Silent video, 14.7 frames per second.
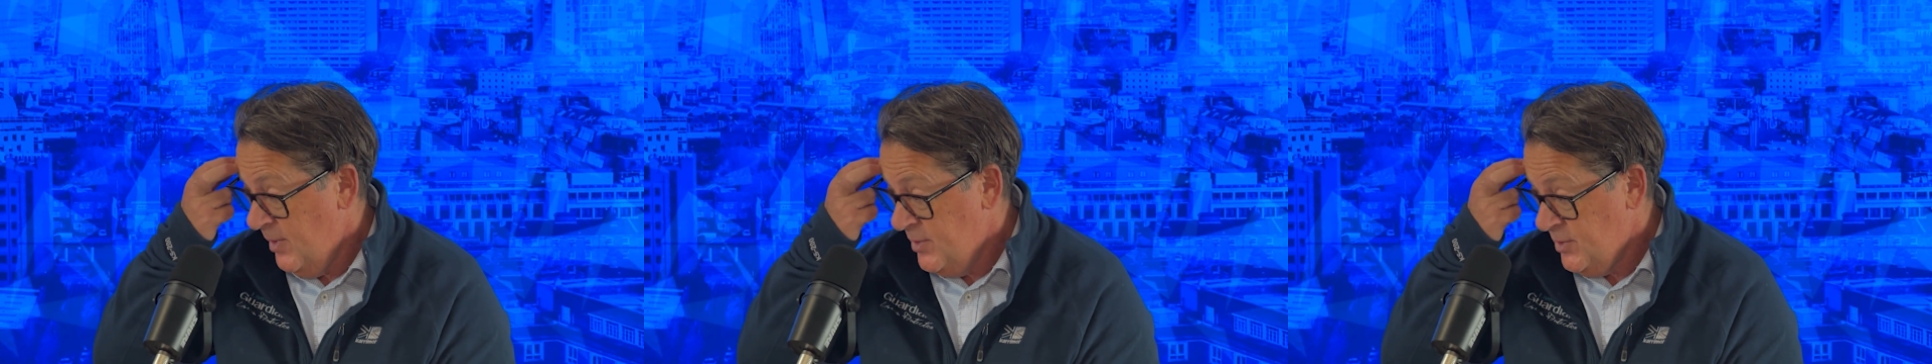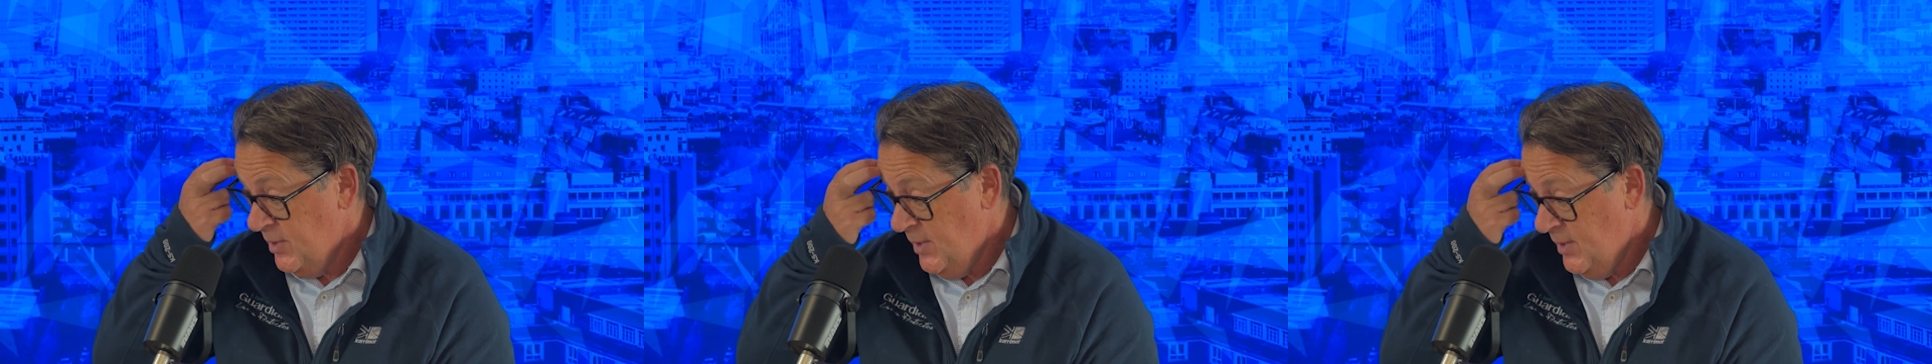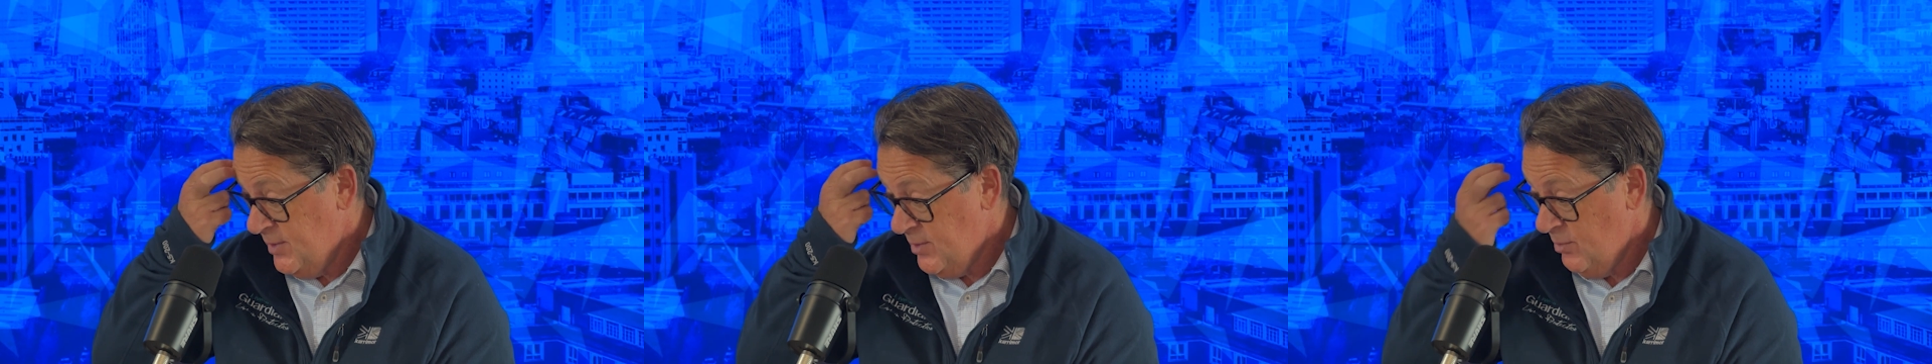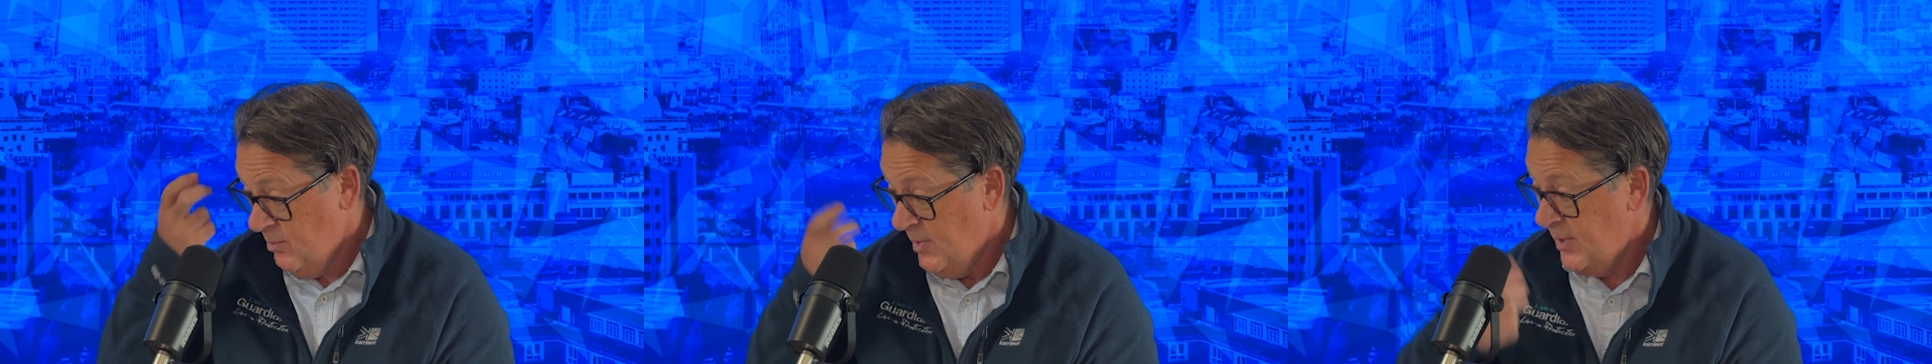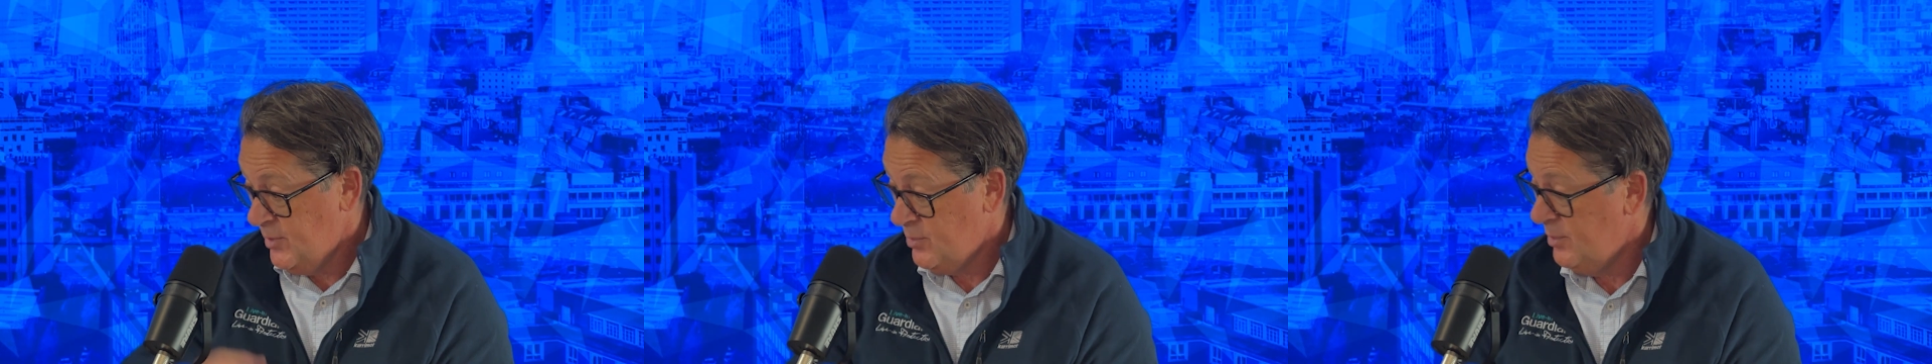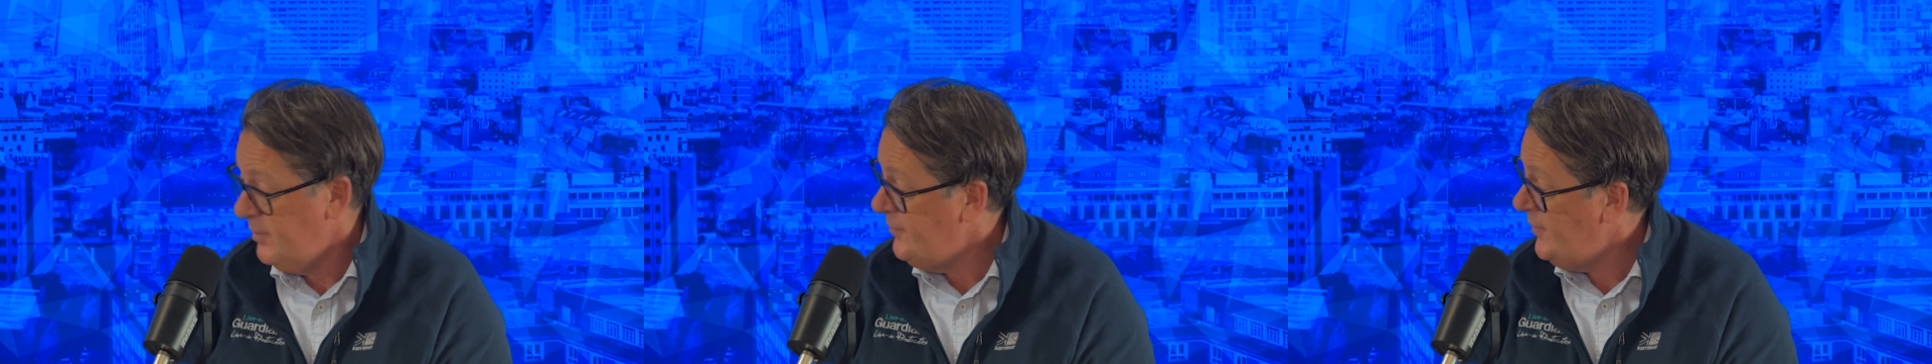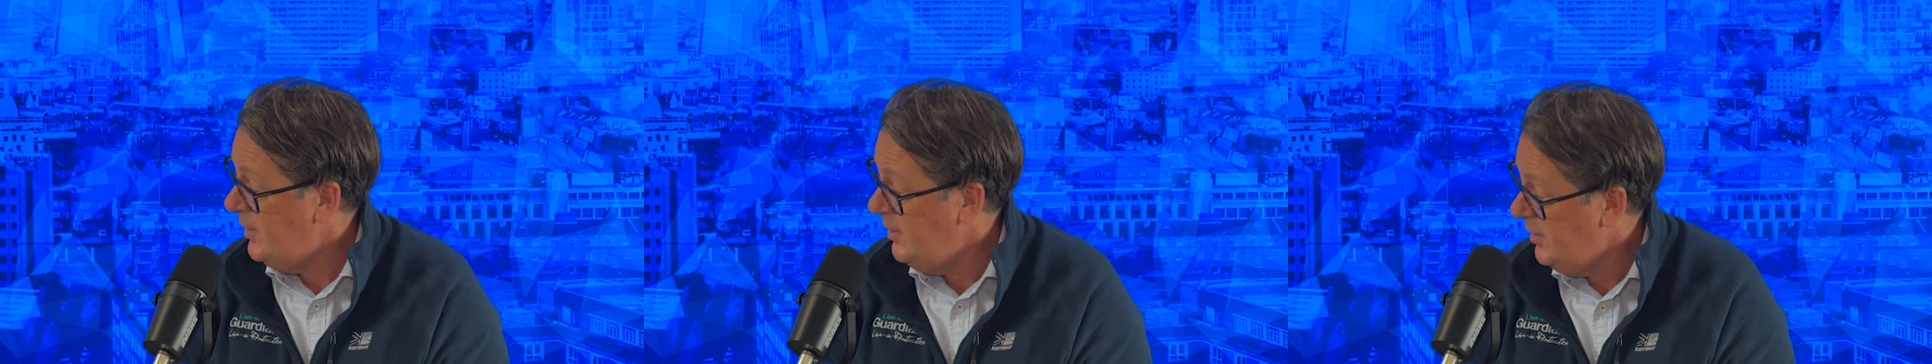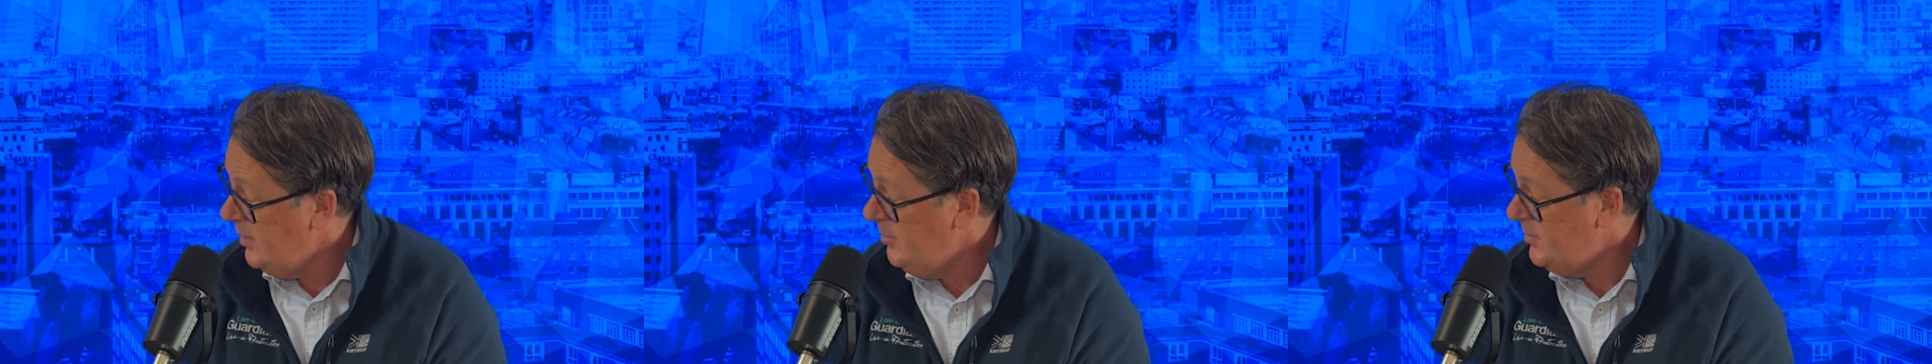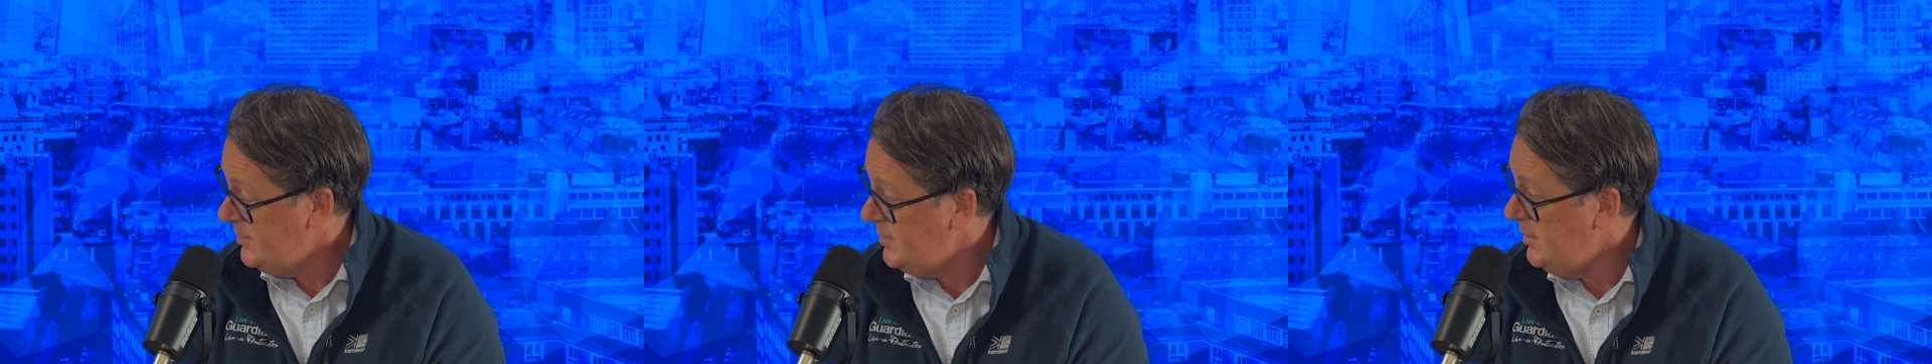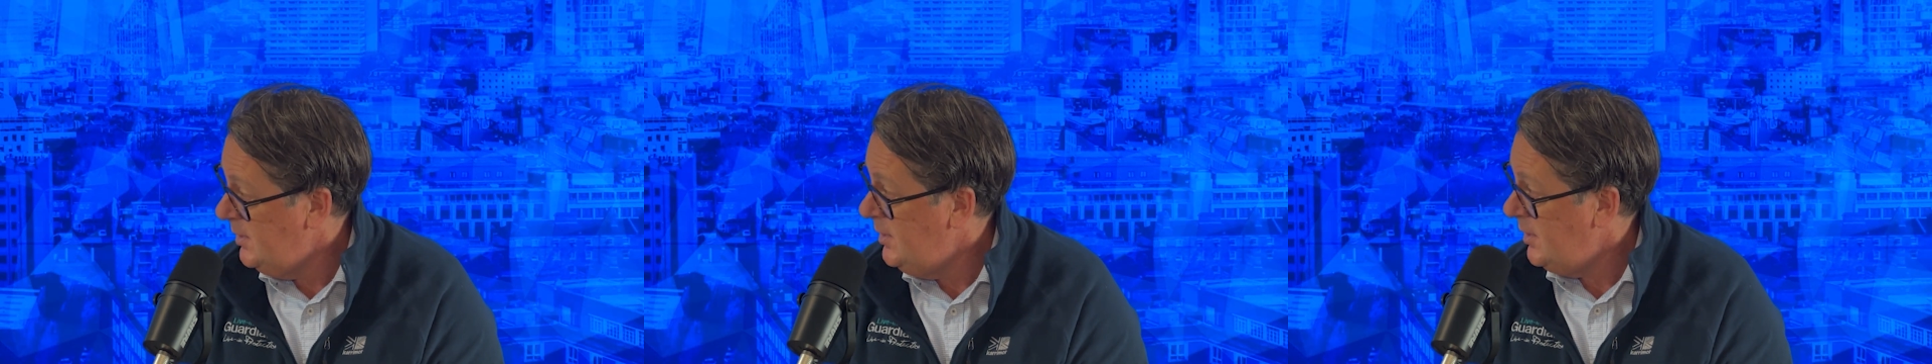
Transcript: engineers who make sure the fire alarms